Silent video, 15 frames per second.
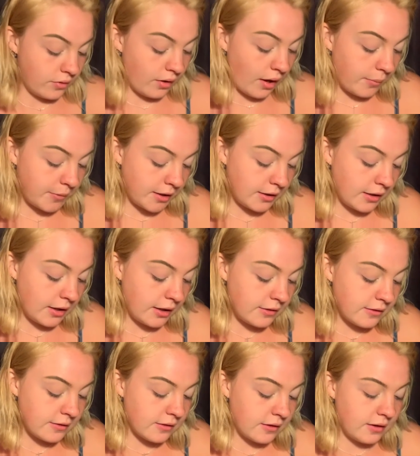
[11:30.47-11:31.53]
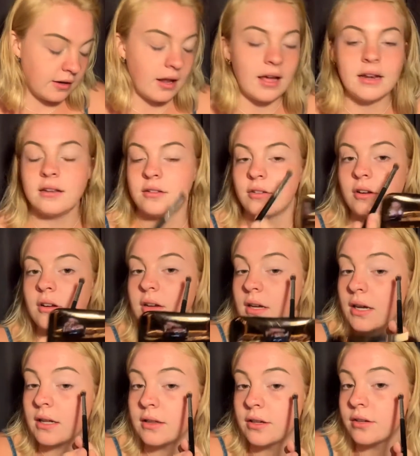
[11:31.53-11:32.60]
I mean, it's not a dark
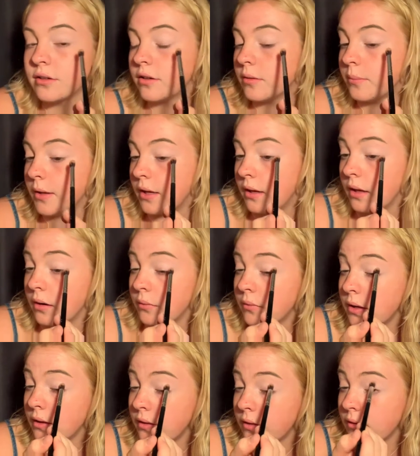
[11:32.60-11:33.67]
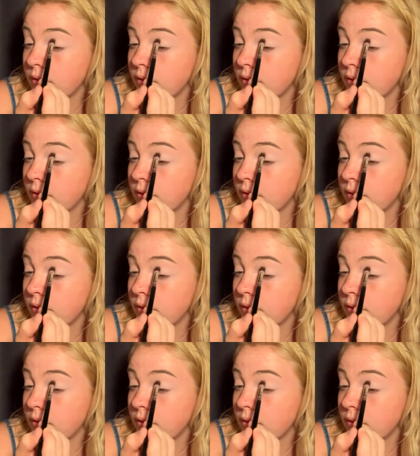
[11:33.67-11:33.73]
color to begin with,